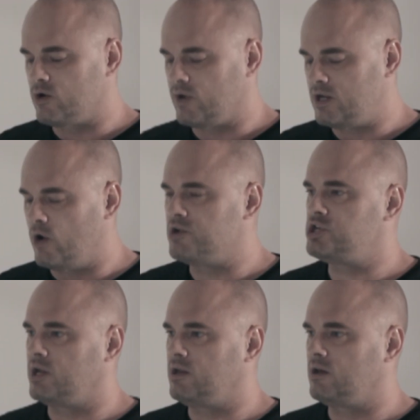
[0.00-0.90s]
agree Known
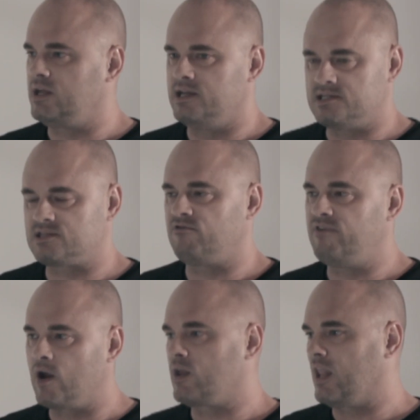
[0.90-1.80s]
Agenda is
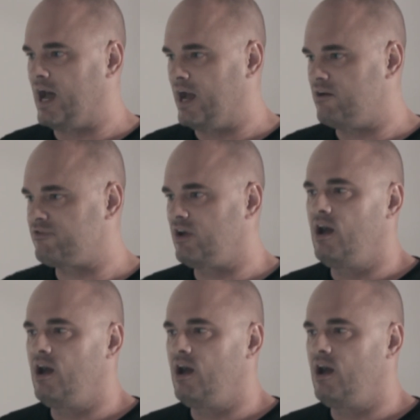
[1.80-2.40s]
very live.